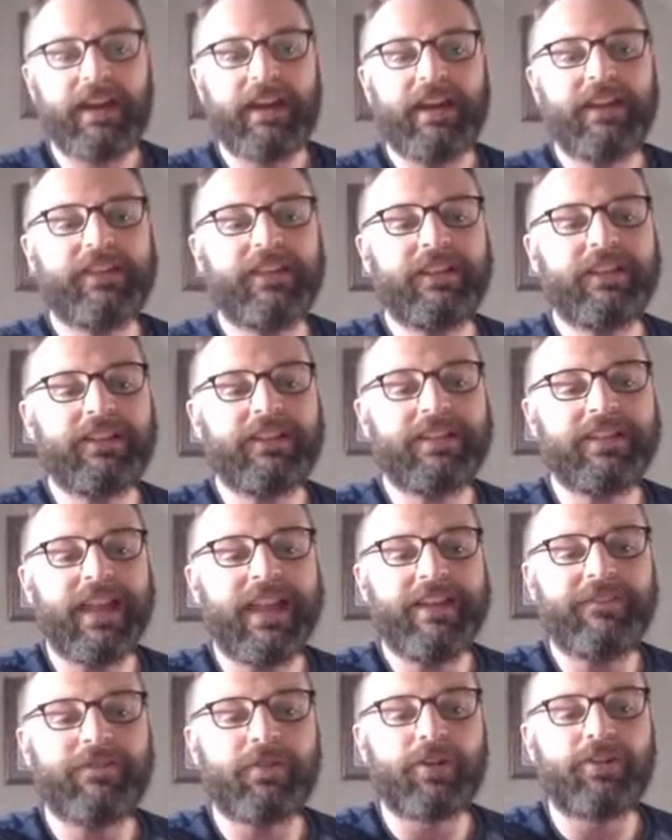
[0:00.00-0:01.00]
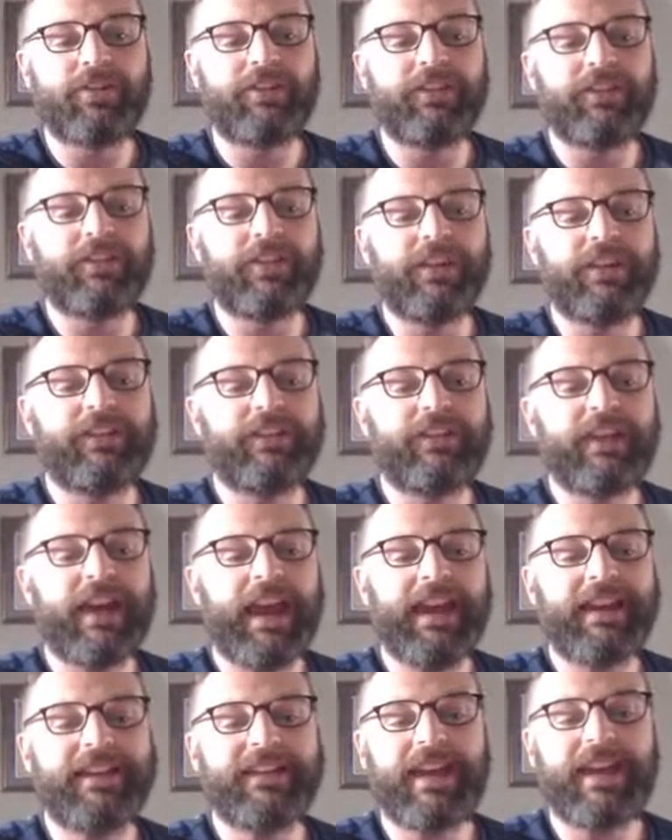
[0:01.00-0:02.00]
is it leverages these
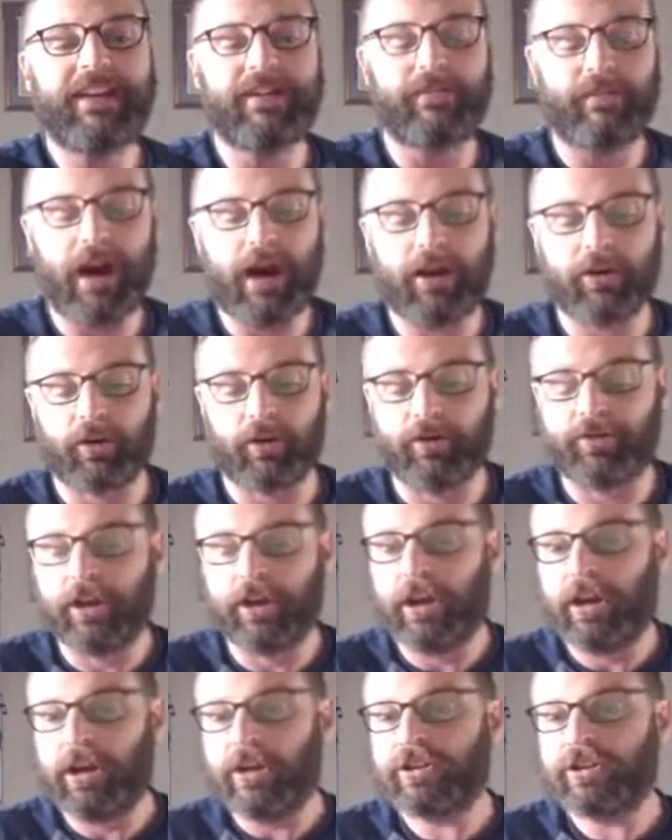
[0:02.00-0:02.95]
Yang data models